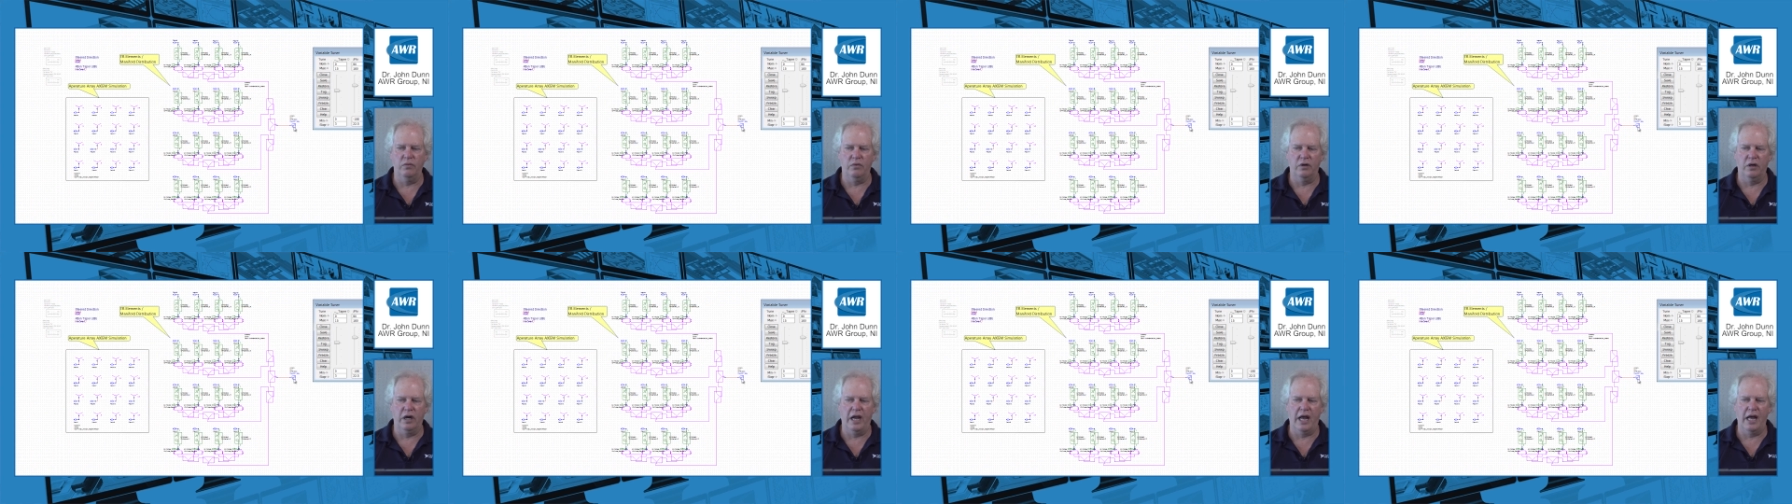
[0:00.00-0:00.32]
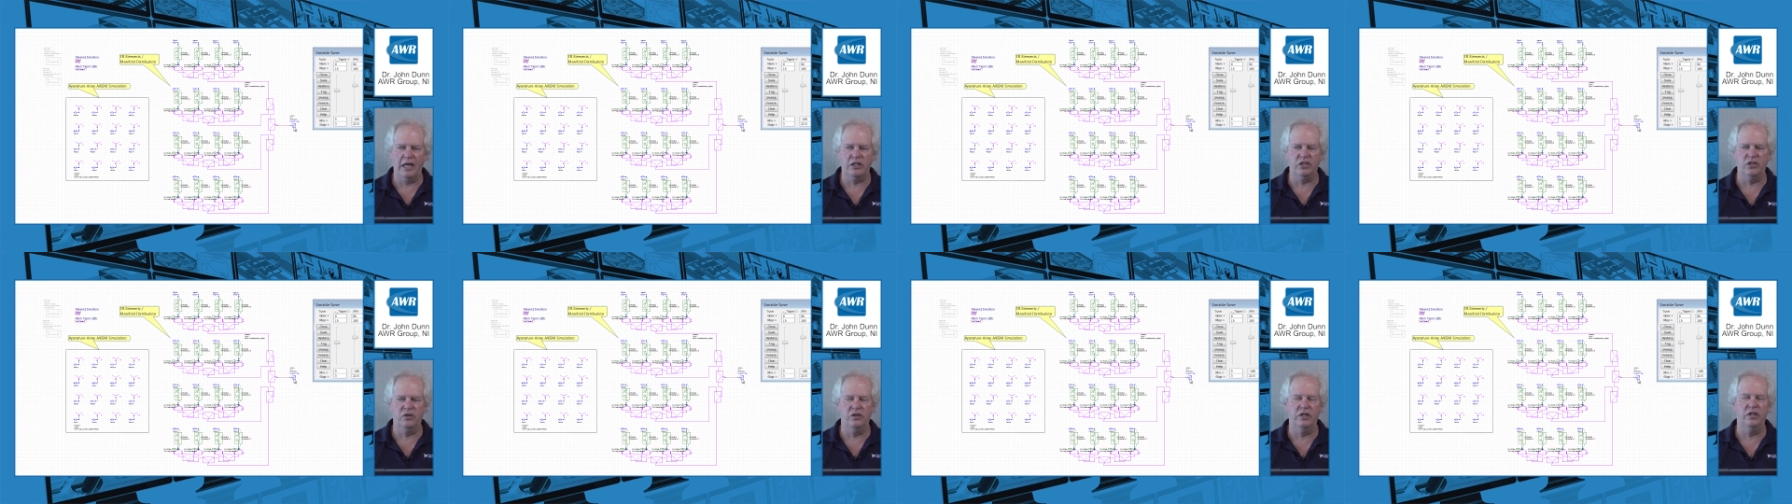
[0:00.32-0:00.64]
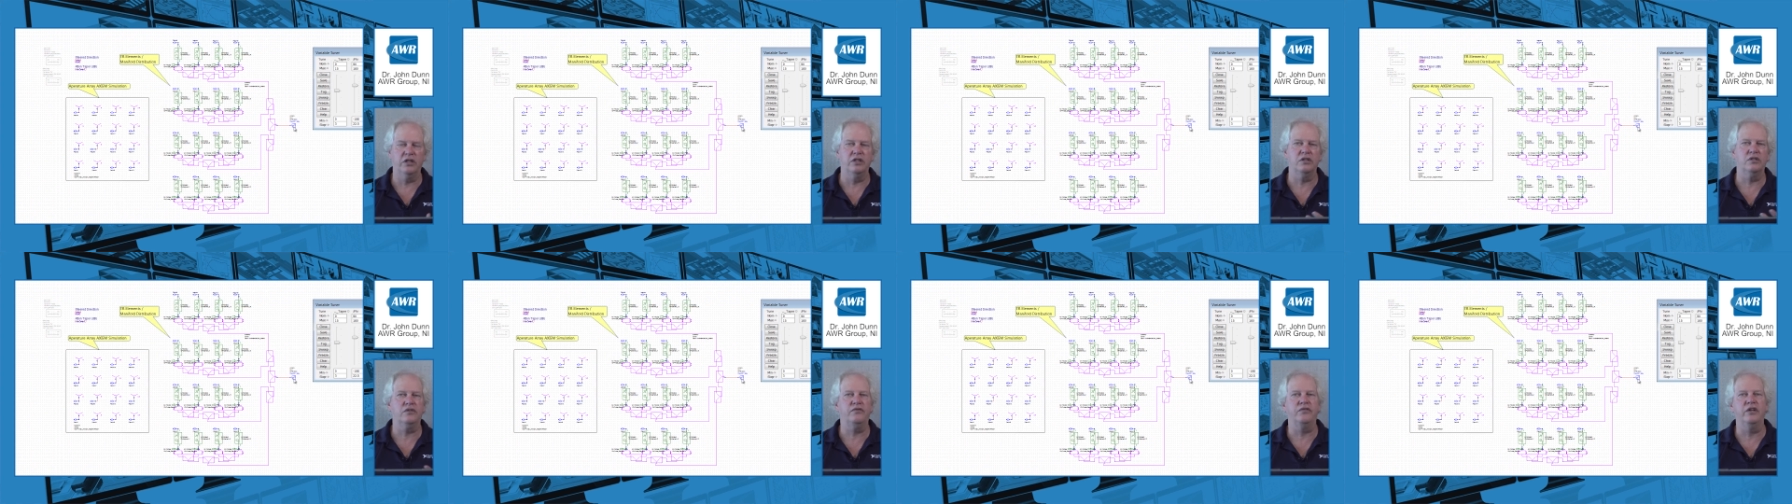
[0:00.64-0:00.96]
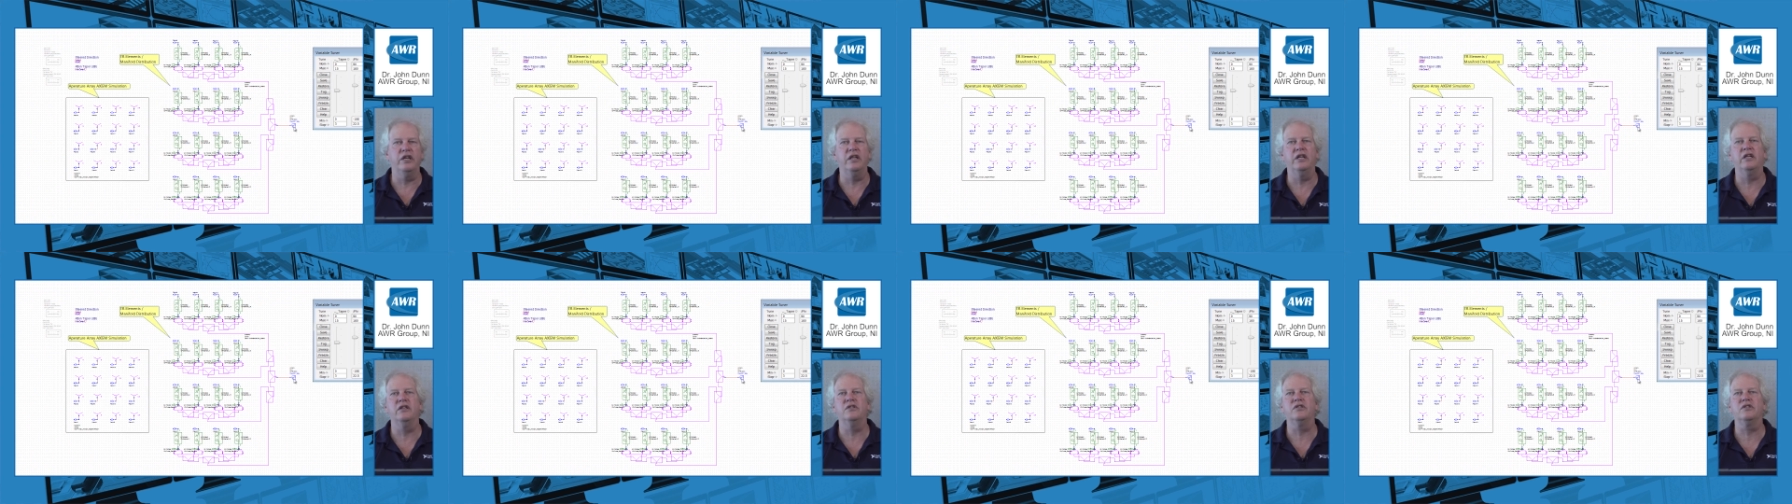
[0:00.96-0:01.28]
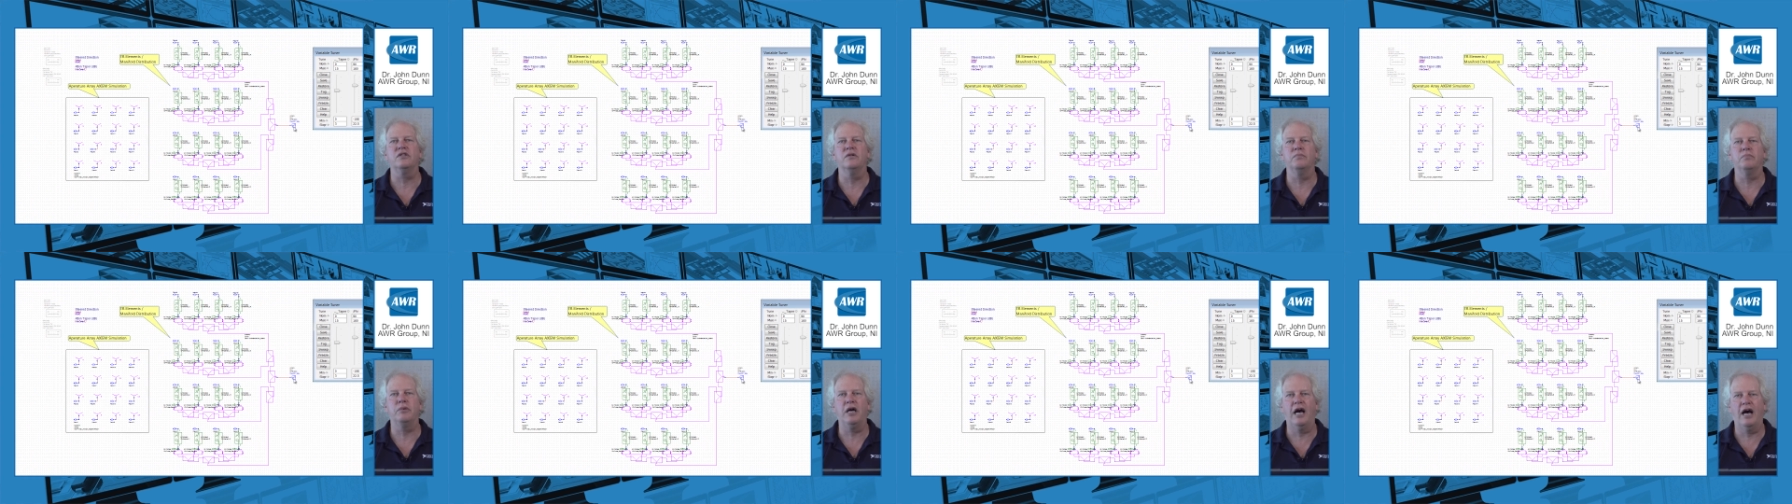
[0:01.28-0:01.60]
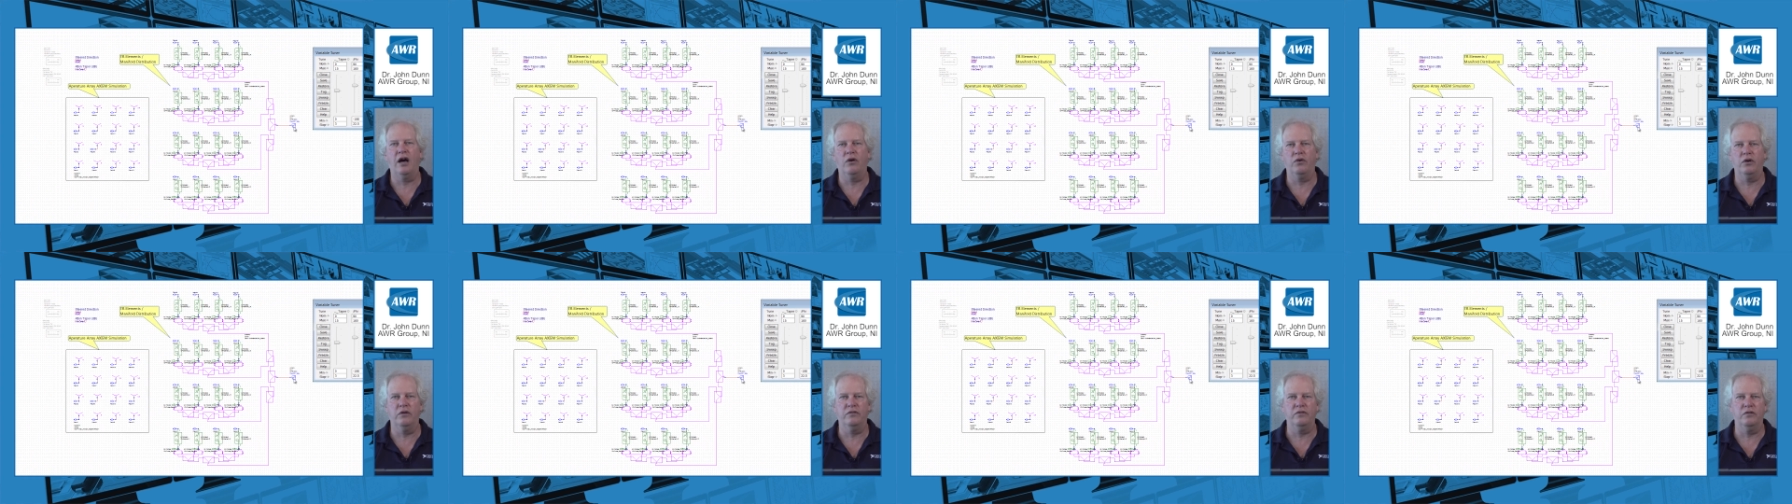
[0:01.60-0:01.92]
we're actually just feeding some
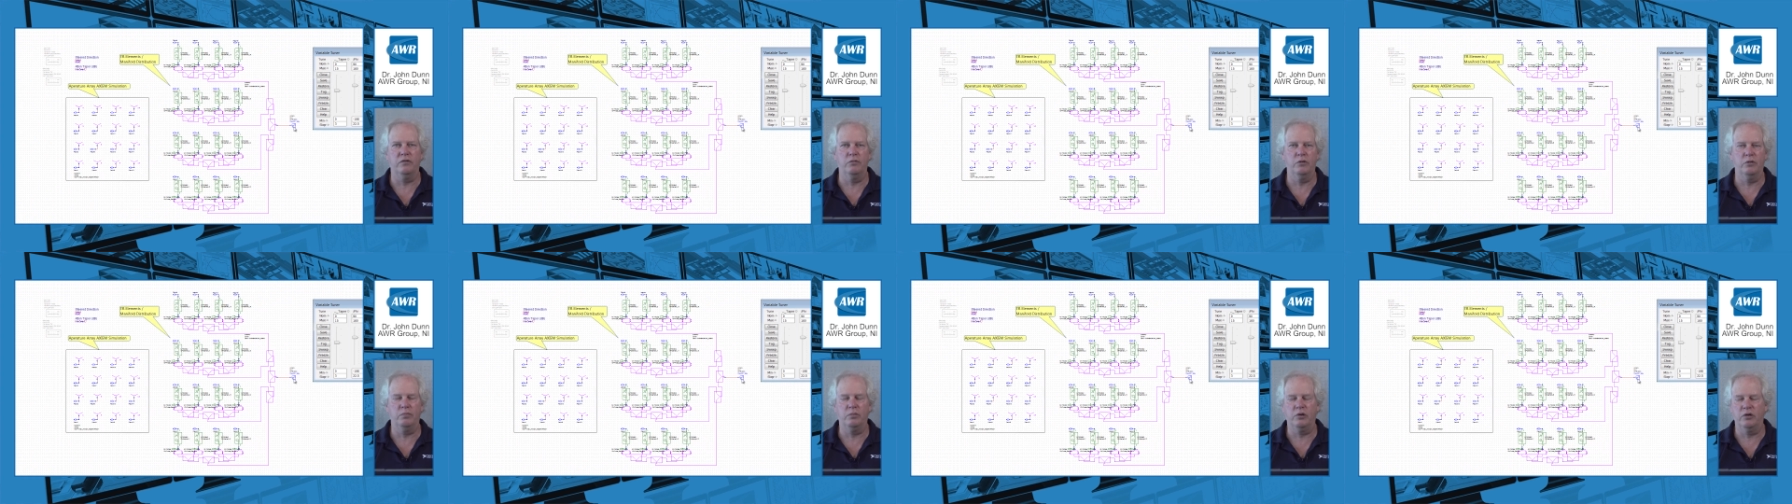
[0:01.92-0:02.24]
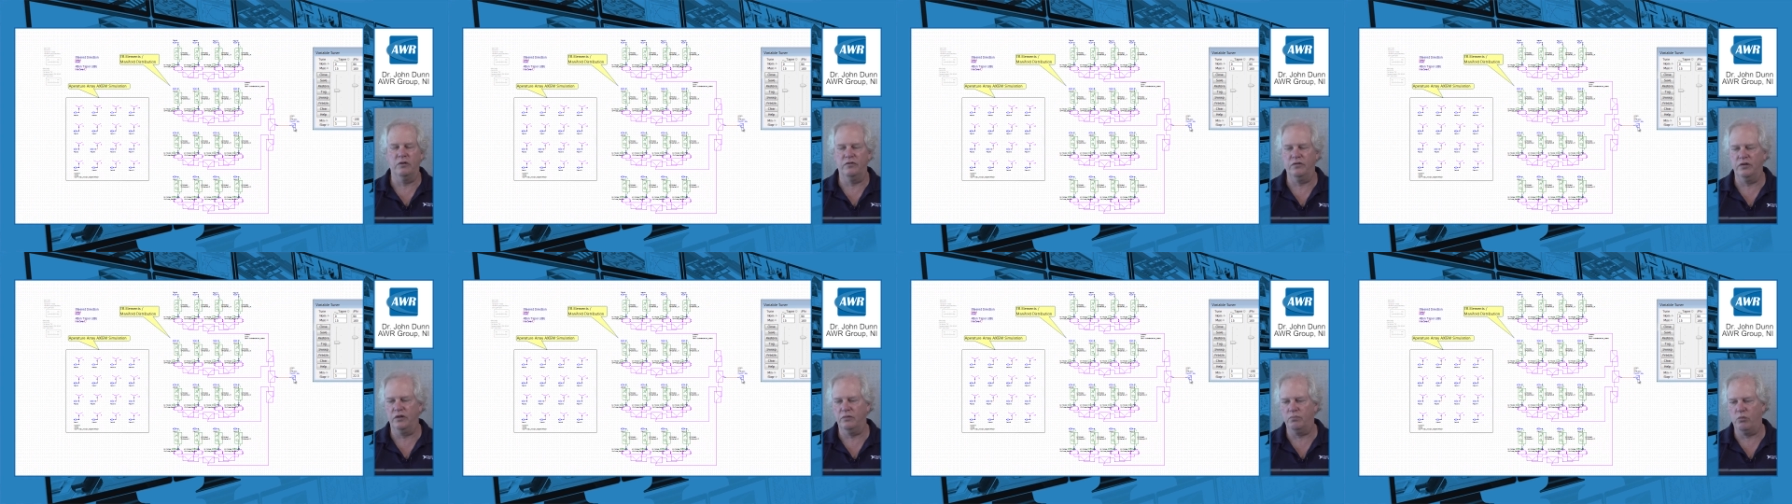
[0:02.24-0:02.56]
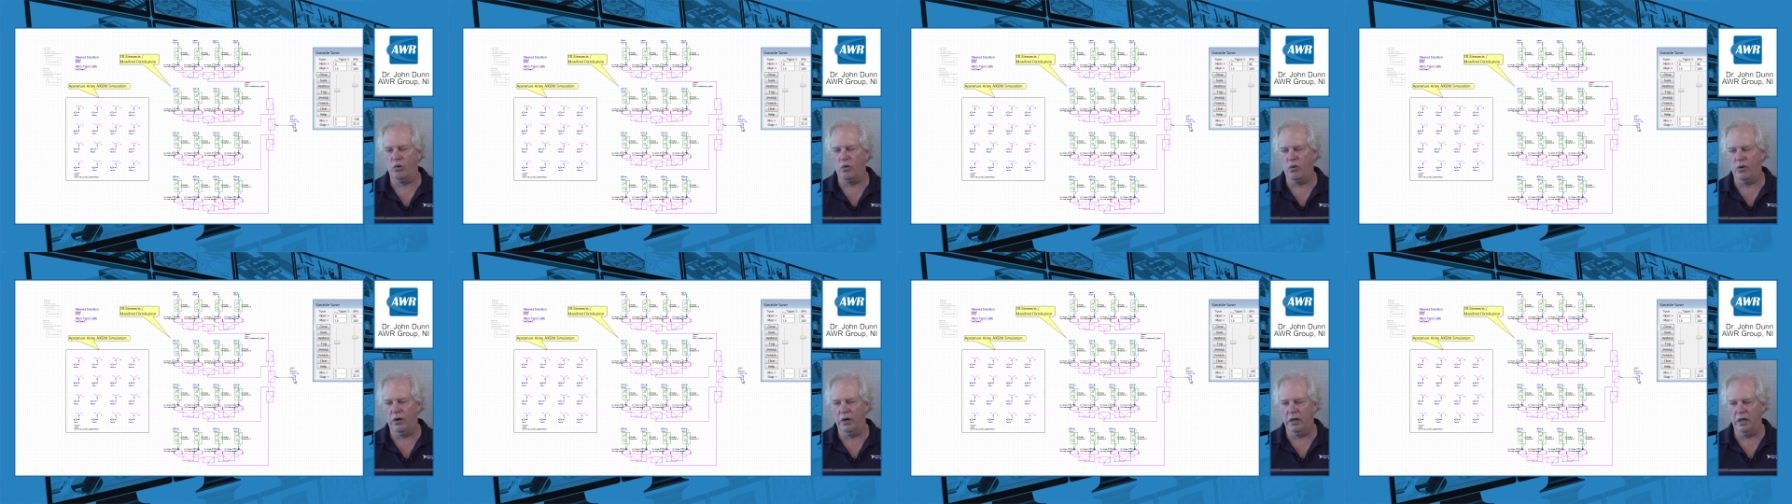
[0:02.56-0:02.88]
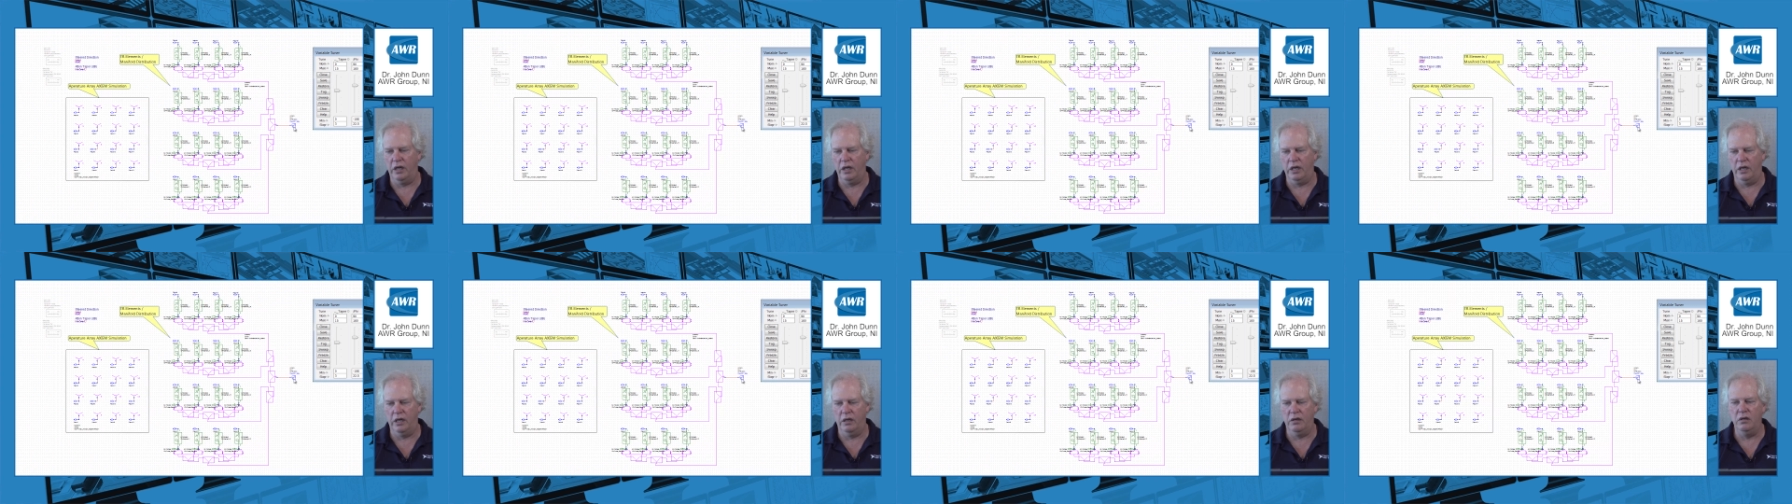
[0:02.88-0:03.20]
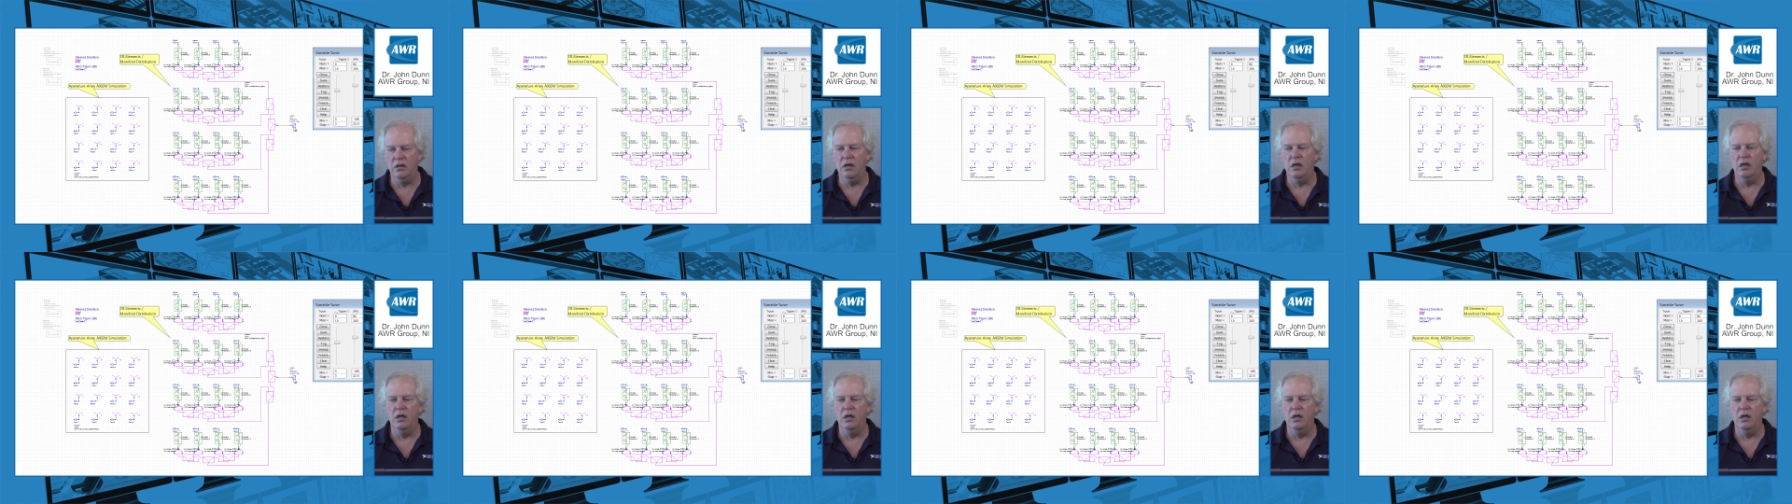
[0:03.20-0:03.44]
power from a perfect port in